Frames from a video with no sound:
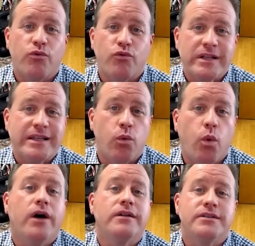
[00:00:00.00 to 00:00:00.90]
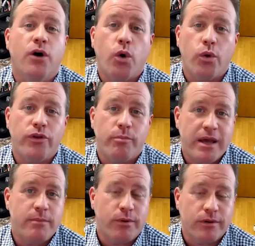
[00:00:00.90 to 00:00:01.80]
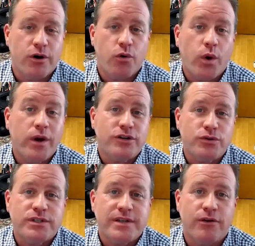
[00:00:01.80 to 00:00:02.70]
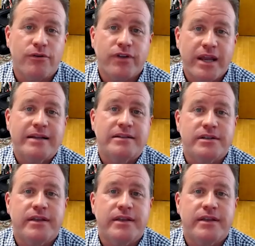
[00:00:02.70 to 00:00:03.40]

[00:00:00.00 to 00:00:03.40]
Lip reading: really want to hold the paper, don't want to do seller financing.